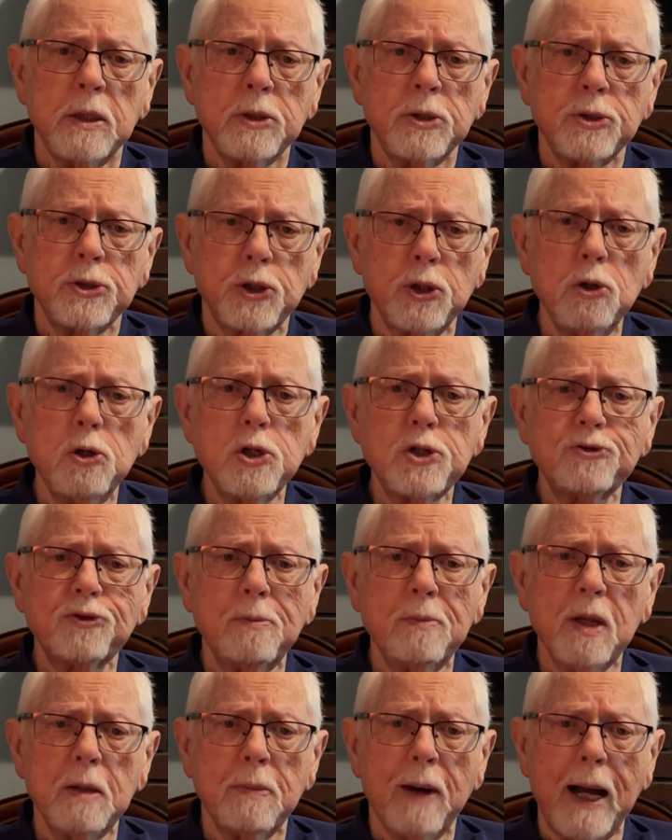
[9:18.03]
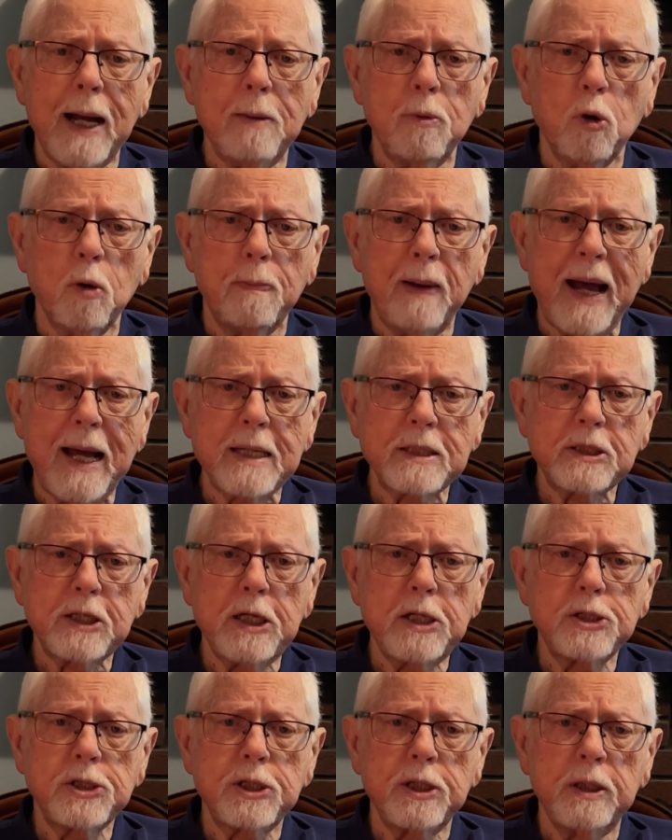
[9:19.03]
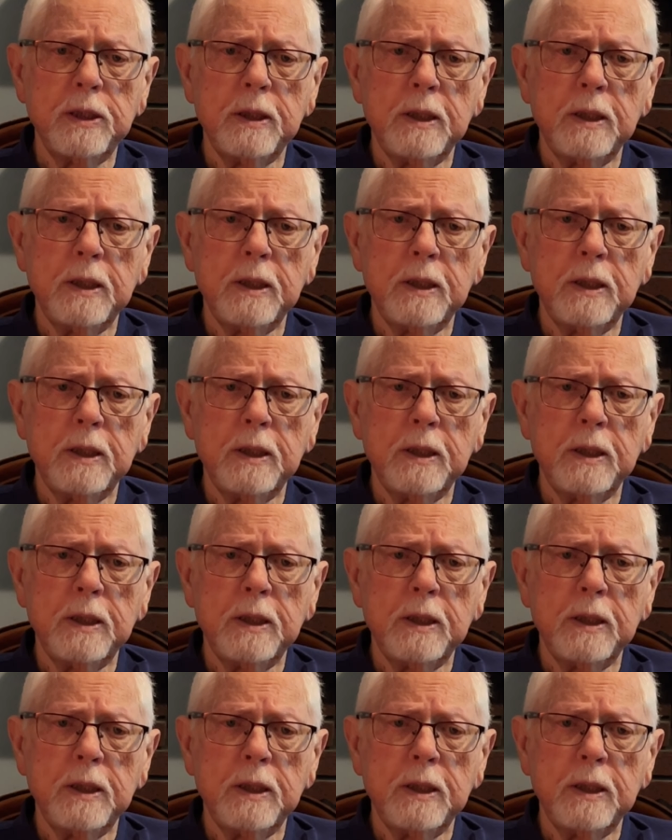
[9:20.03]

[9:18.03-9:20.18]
choose from the Bible passage